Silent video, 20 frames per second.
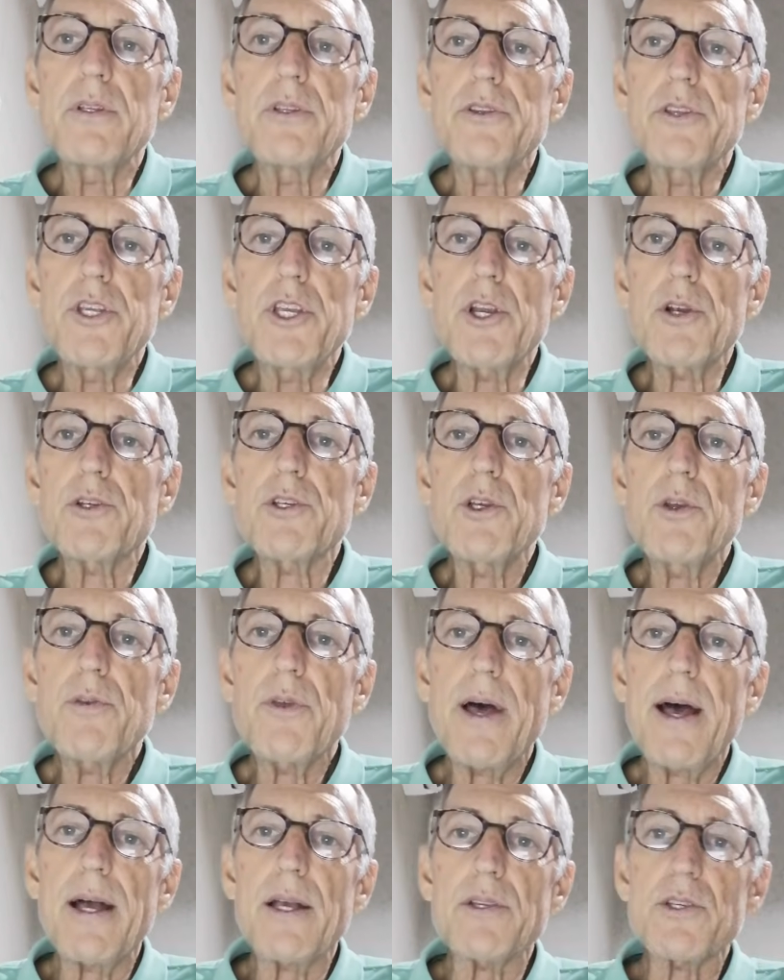the year
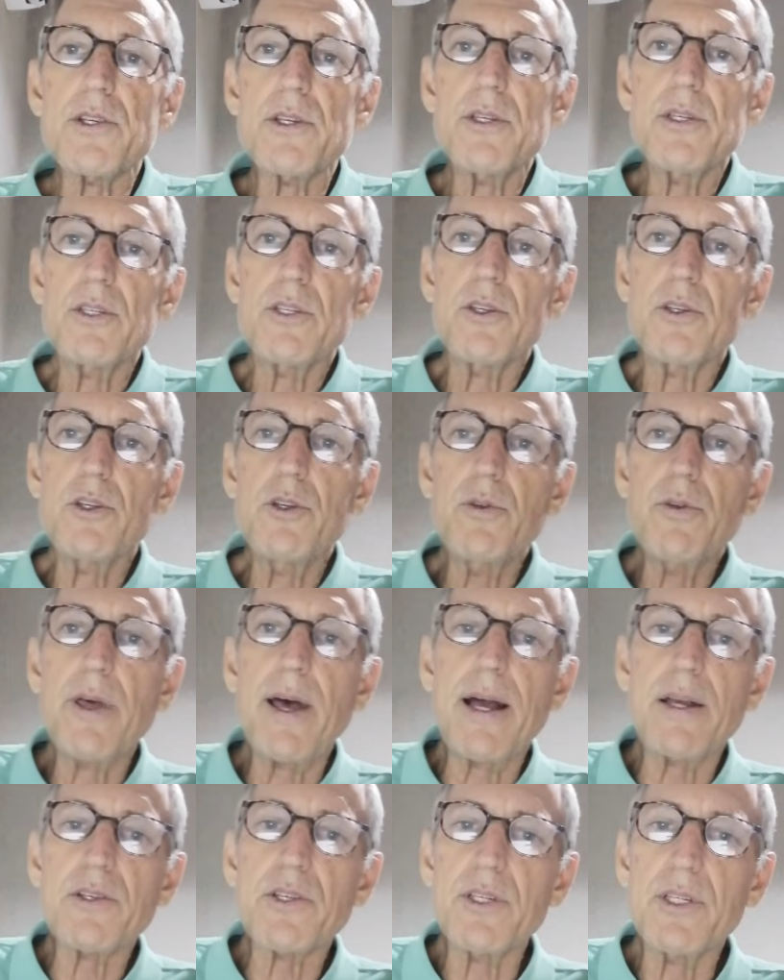2000 to
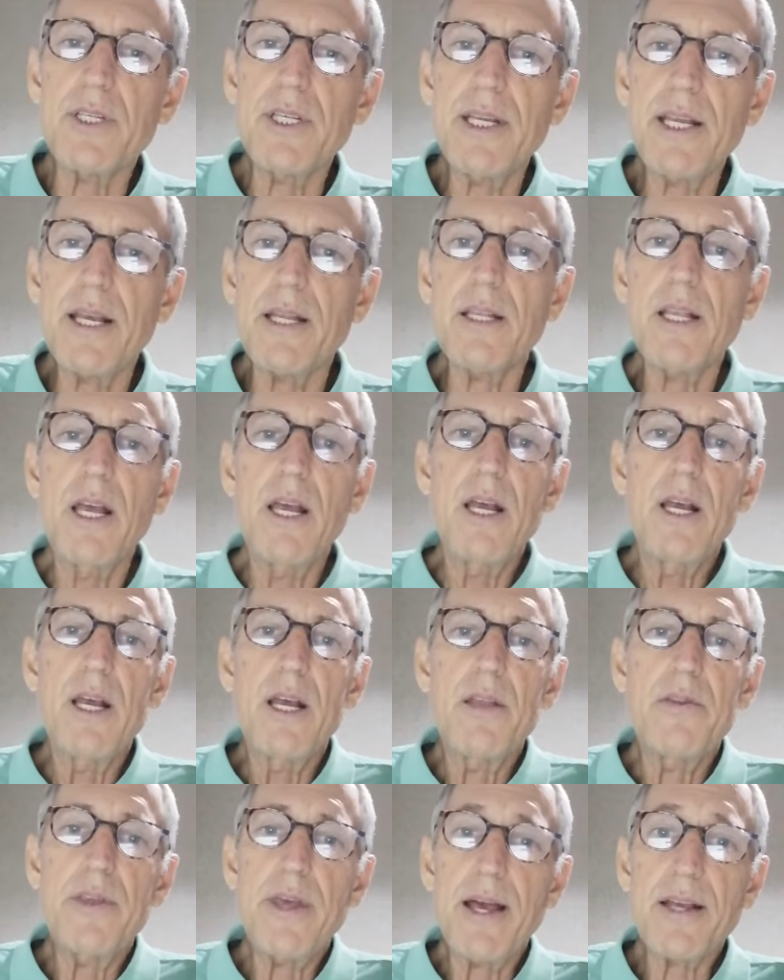2010,
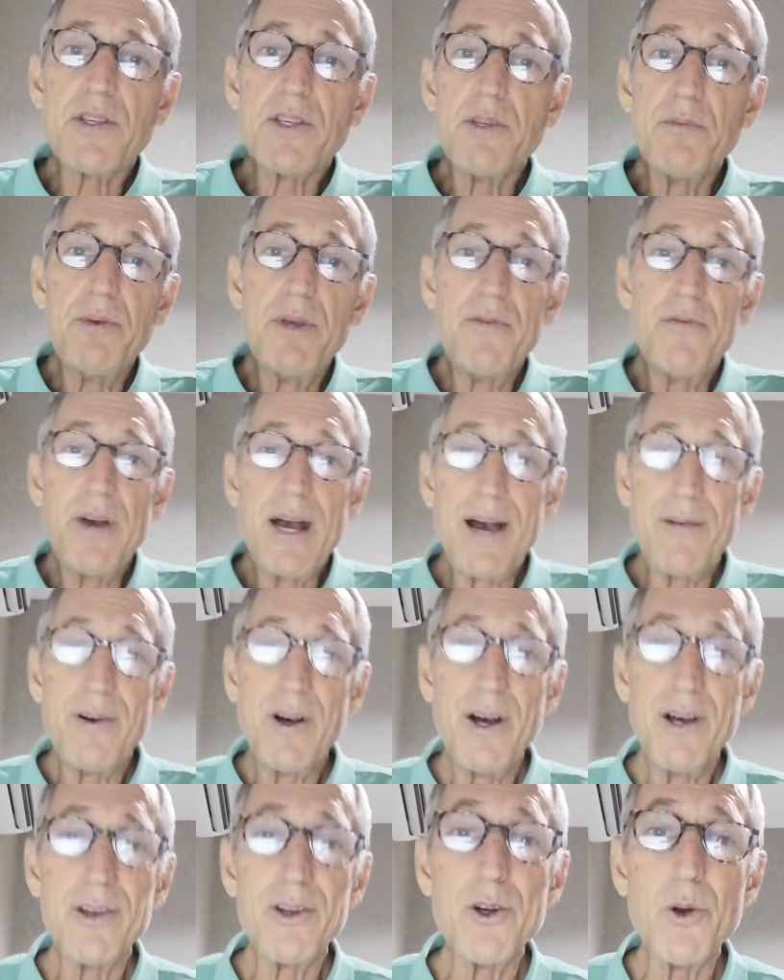the S&P
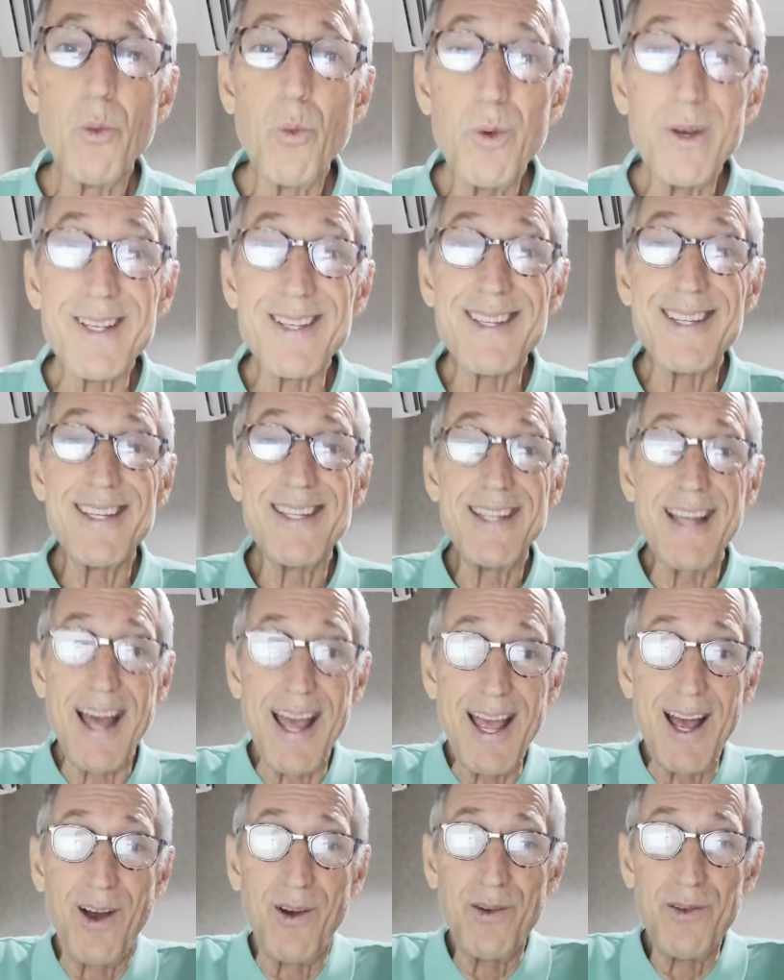500 was
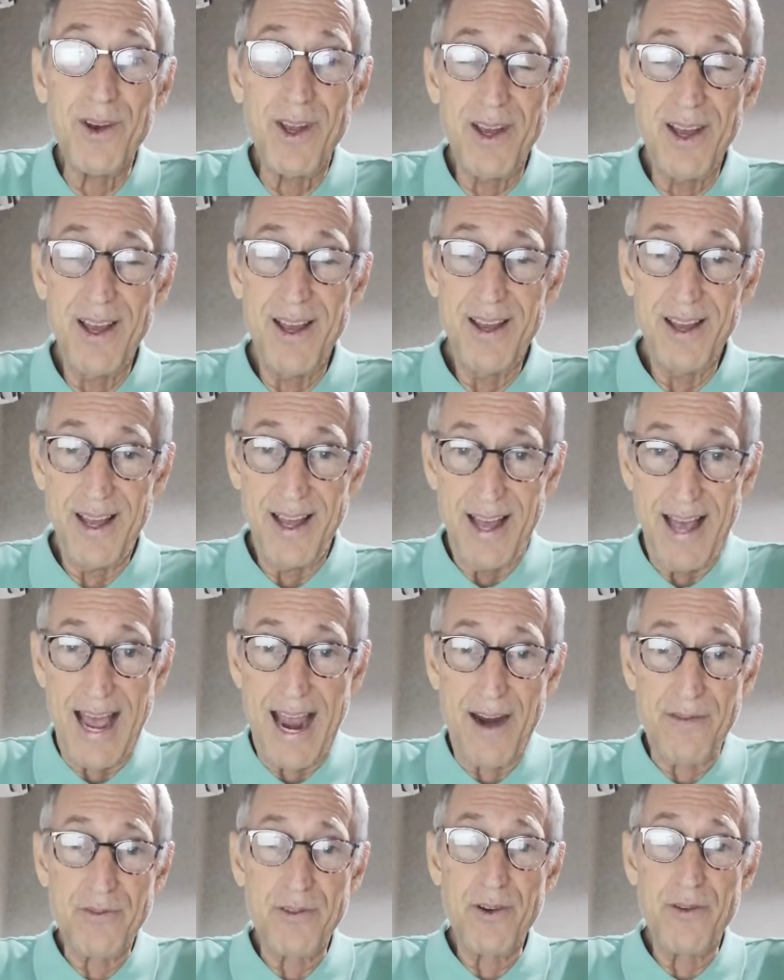down
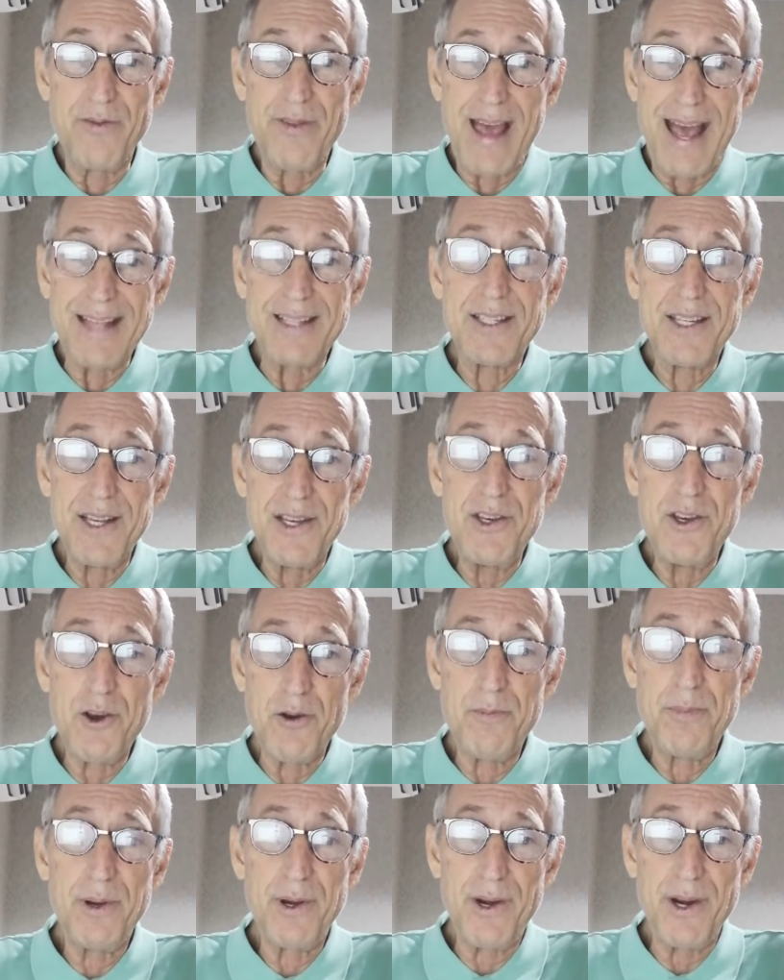after that
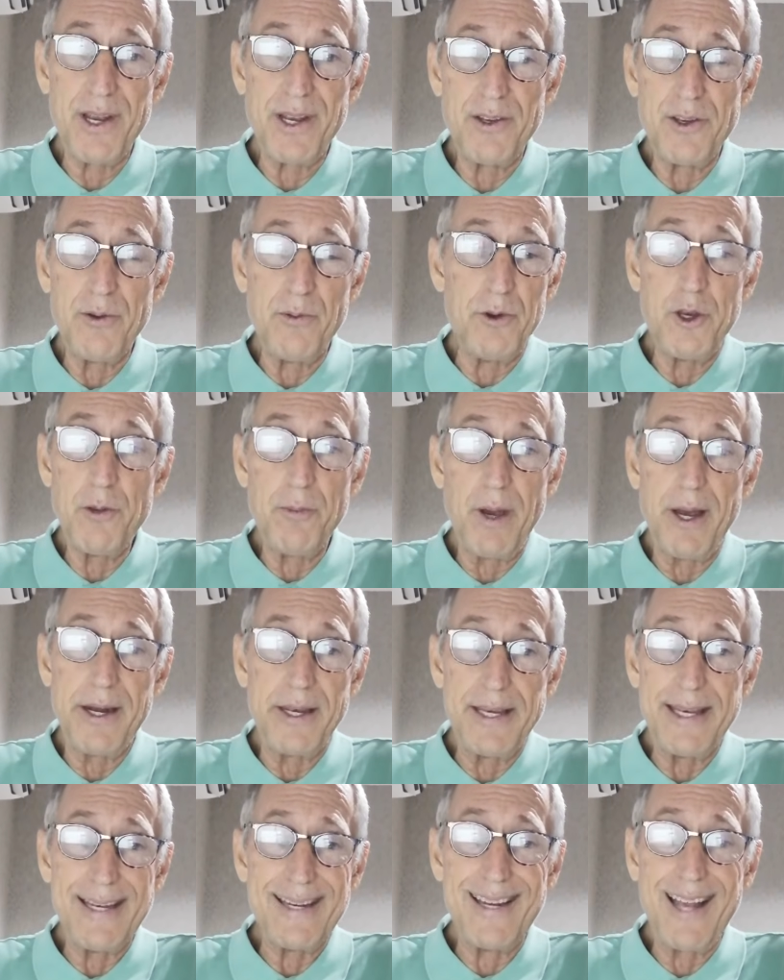10-year period. Your
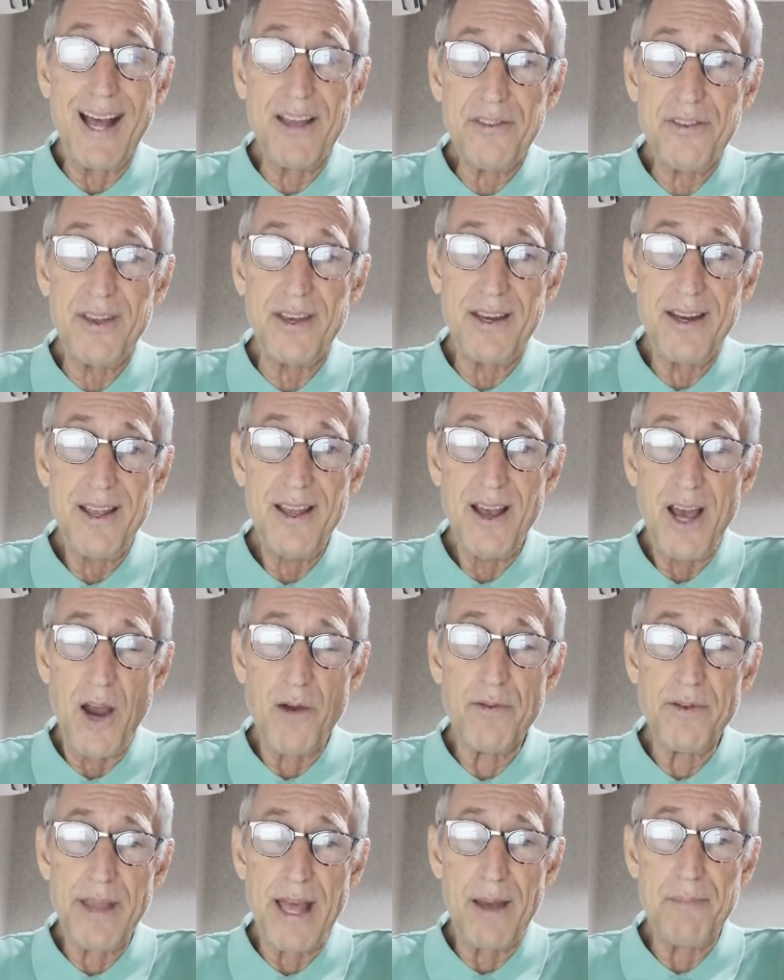money did nothing
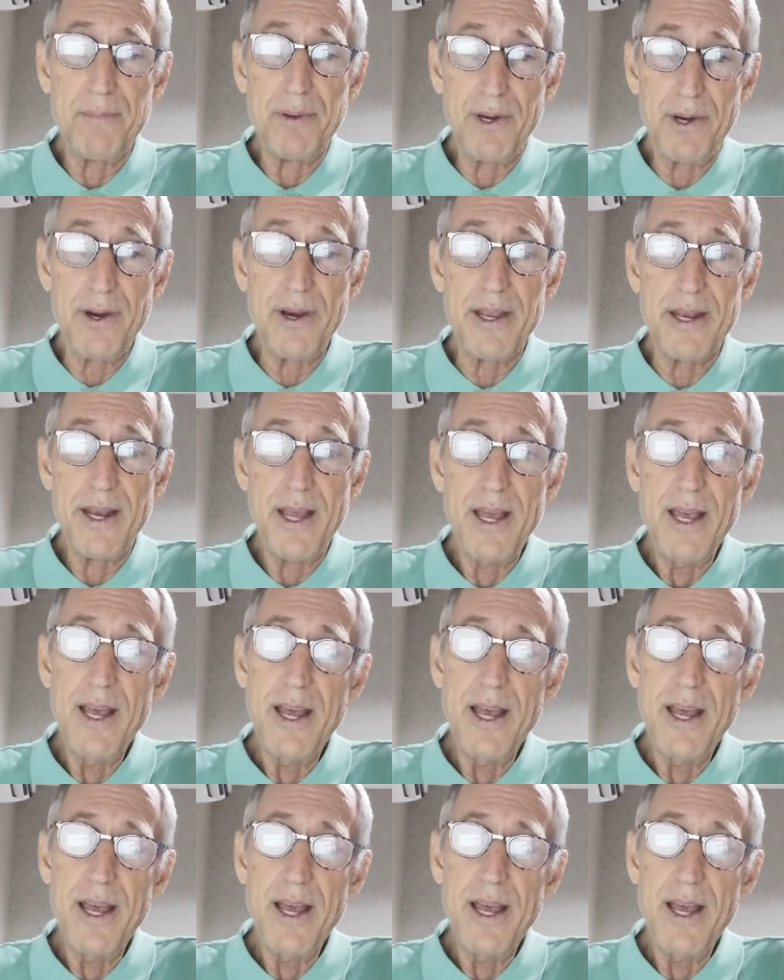over that period.